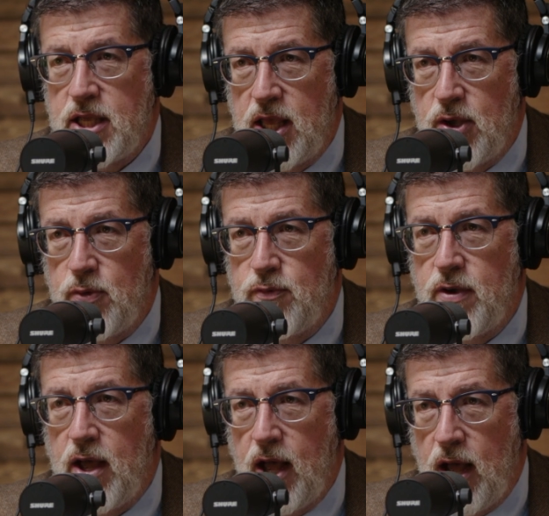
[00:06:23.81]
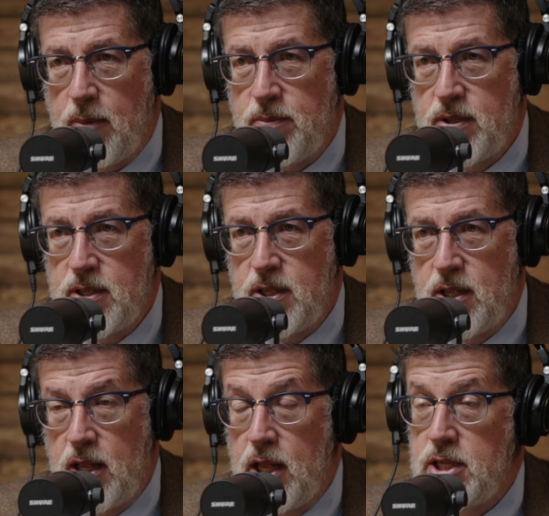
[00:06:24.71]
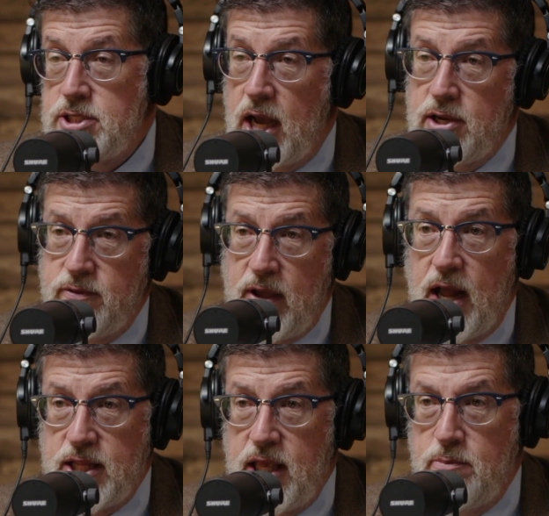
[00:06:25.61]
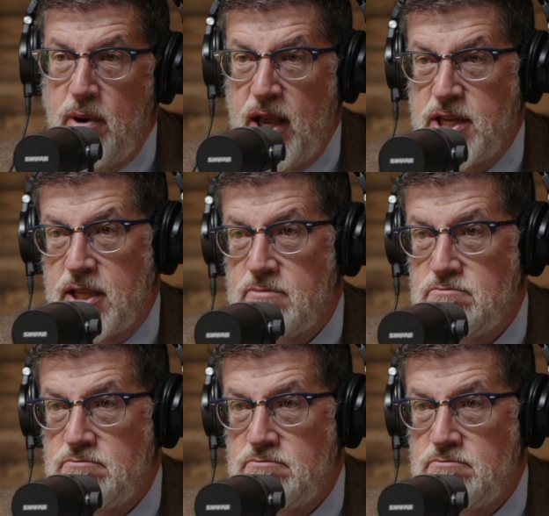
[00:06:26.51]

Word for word: give up. Child of God, keep planting.